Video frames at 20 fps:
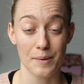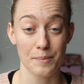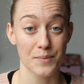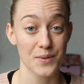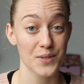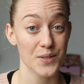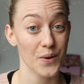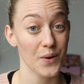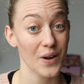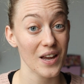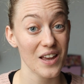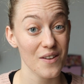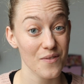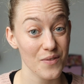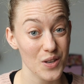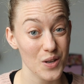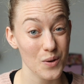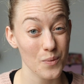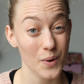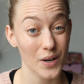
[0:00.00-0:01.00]
So
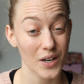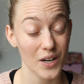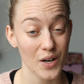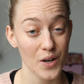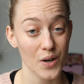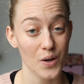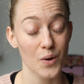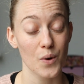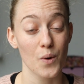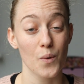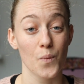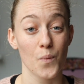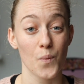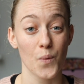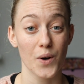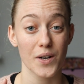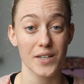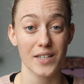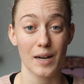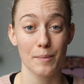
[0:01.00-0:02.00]
if you wanna know
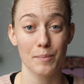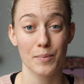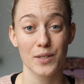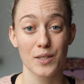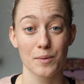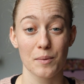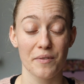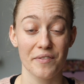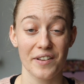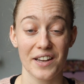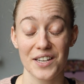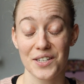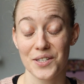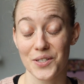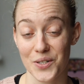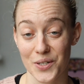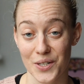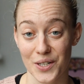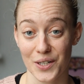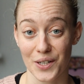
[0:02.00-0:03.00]
what I put on my face
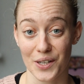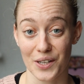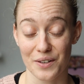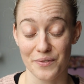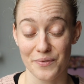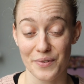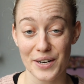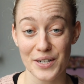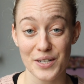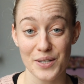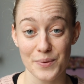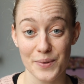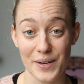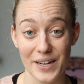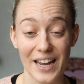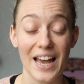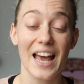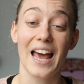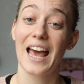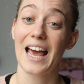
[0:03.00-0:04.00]
during London Fashion
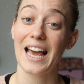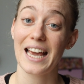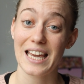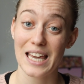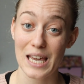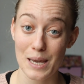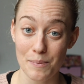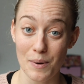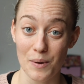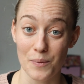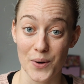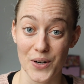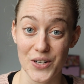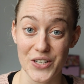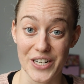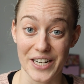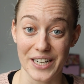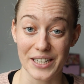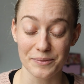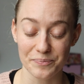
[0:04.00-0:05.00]
Week, keep on
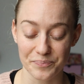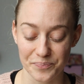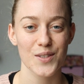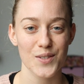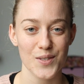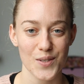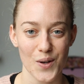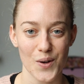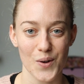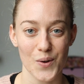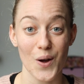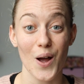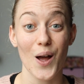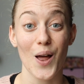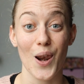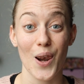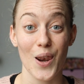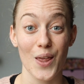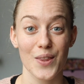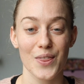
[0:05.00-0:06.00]
watching. So
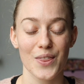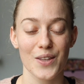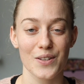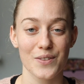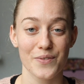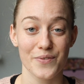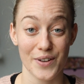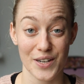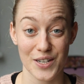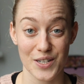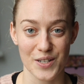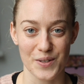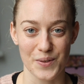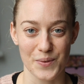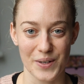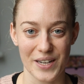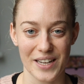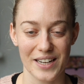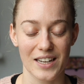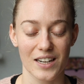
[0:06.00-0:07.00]
London Fashion
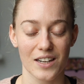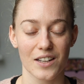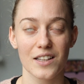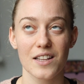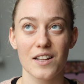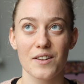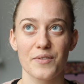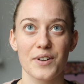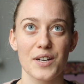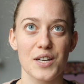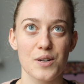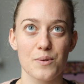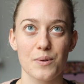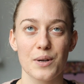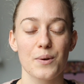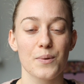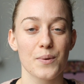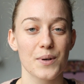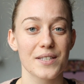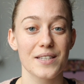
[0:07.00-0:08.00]
Week. London Fashion
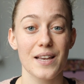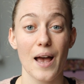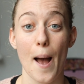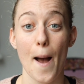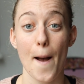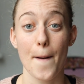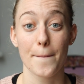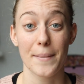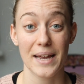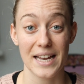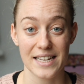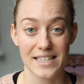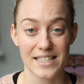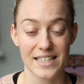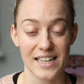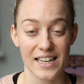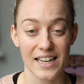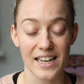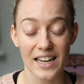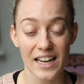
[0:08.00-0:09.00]
Week was
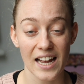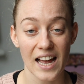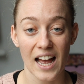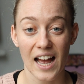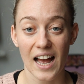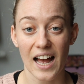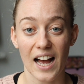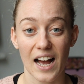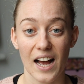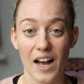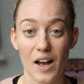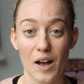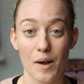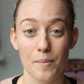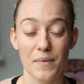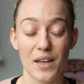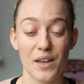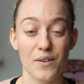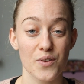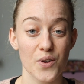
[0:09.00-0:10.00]
amazing.
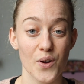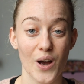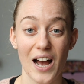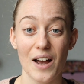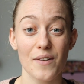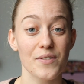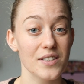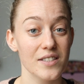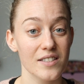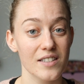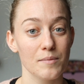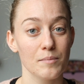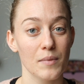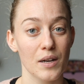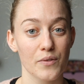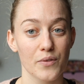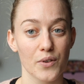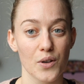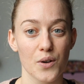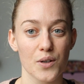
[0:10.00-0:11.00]
If you haven't seen
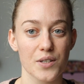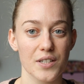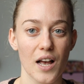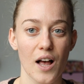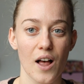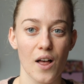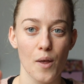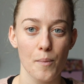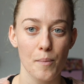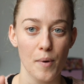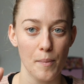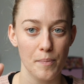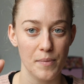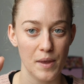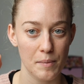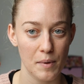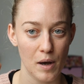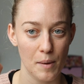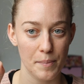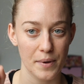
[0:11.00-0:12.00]
my vlogs, I'll pop
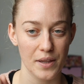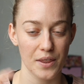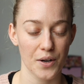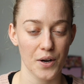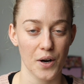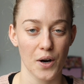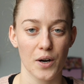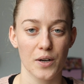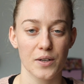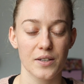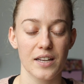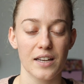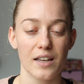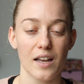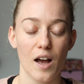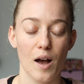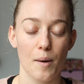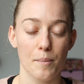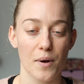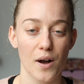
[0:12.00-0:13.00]
them up in the card
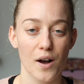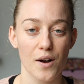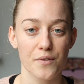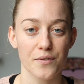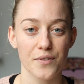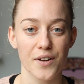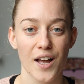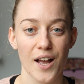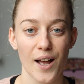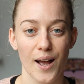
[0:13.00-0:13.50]
above.